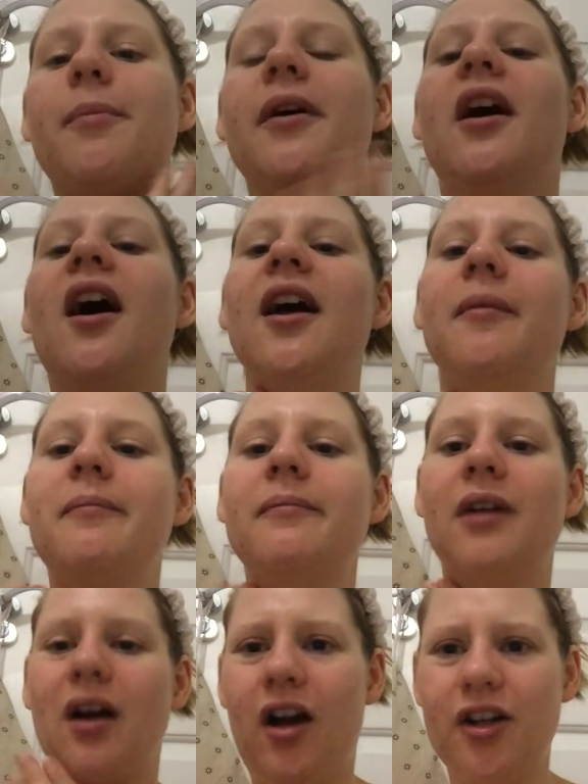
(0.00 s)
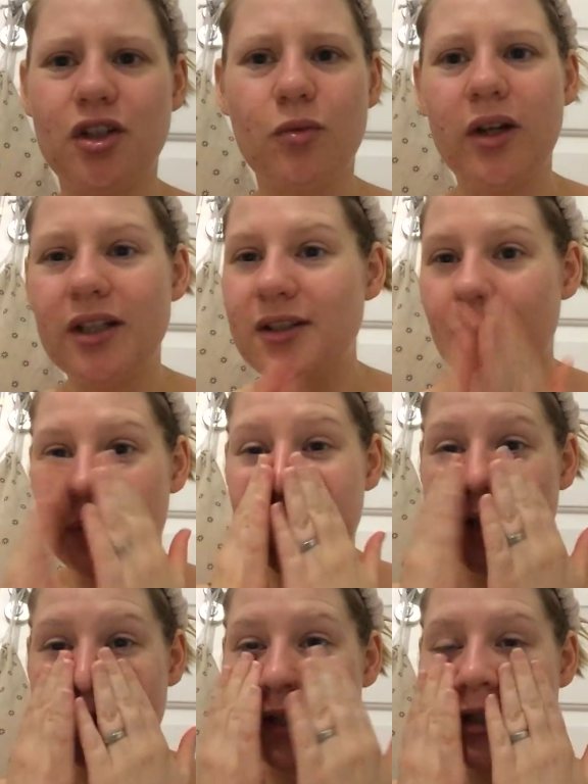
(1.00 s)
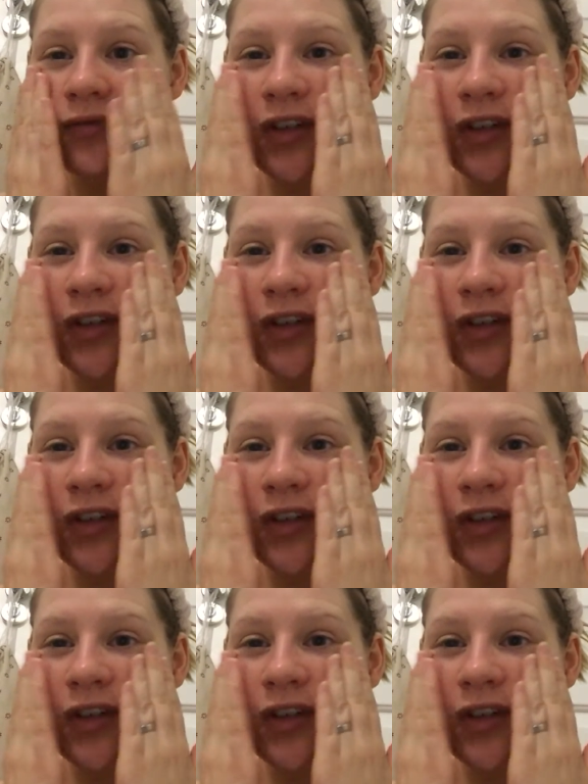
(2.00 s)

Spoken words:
but I just wanted to bring you these